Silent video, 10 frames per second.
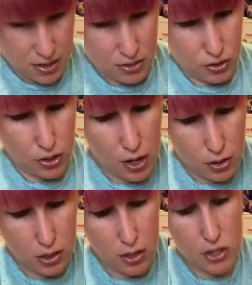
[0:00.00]
So you're not
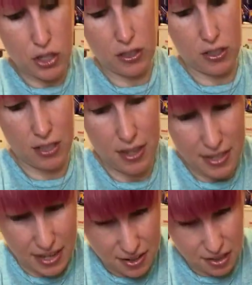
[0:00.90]
crushing this to
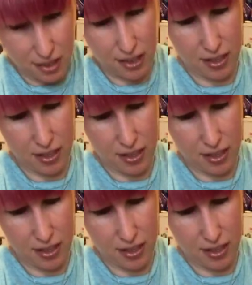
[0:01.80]
death.